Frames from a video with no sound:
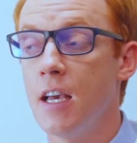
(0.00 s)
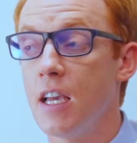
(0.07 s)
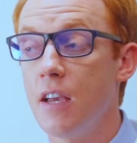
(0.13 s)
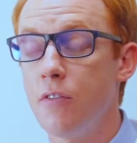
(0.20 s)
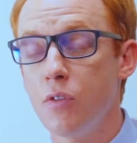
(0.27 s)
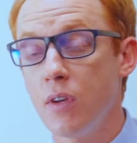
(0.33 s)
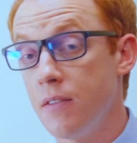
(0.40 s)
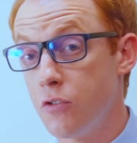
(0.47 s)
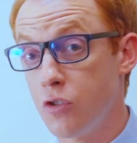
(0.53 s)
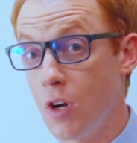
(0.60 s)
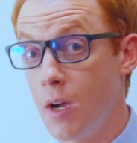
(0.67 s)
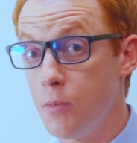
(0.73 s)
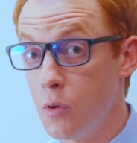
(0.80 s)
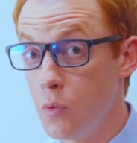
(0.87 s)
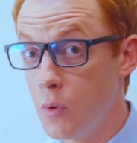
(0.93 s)
If you have
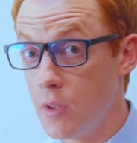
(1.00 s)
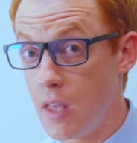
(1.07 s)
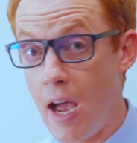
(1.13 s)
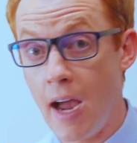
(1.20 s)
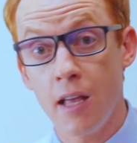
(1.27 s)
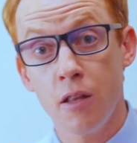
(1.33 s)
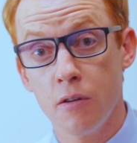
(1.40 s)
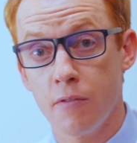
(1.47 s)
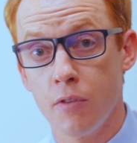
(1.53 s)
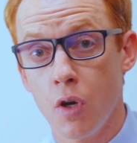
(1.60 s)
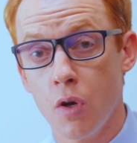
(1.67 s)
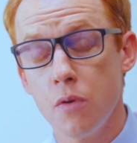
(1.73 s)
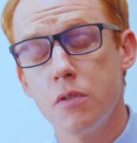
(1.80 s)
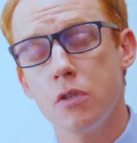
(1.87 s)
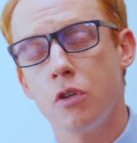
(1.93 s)
trouble with either of
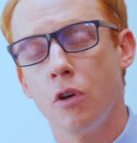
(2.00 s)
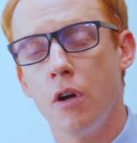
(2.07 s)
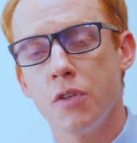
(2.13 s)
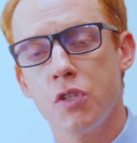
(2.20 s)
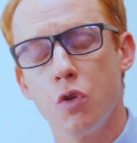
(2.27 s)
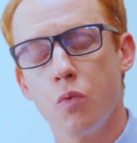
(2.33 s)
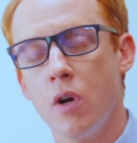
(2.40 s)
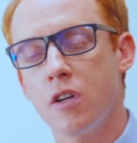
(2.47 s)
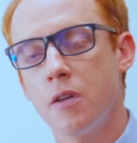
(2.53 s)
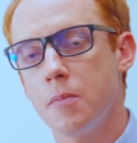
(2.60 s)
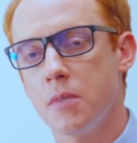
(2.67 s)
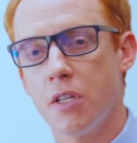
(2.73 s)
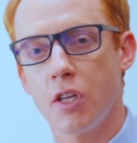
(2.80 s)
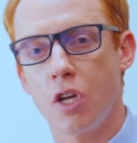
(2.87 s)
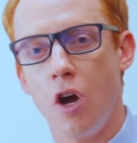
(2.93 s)
those, you're also welcome
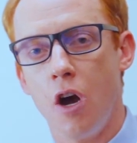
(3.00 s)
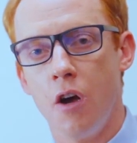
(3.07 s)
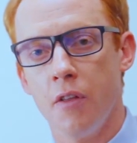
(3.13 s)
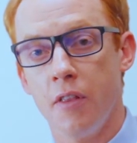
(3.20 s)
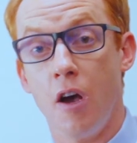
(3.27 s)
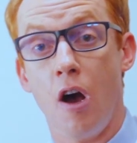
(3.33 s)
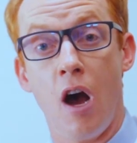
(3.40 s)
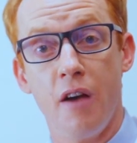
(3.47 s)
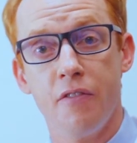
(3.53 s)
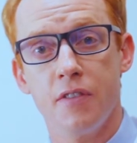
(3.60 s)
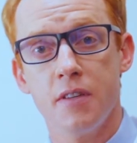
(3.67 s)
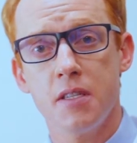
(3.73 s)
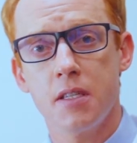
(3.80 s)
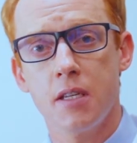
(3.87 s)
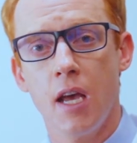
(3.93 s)
to call the
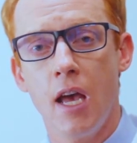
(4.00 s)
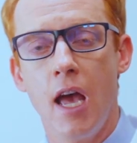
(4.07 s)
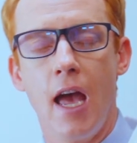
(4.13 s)
office,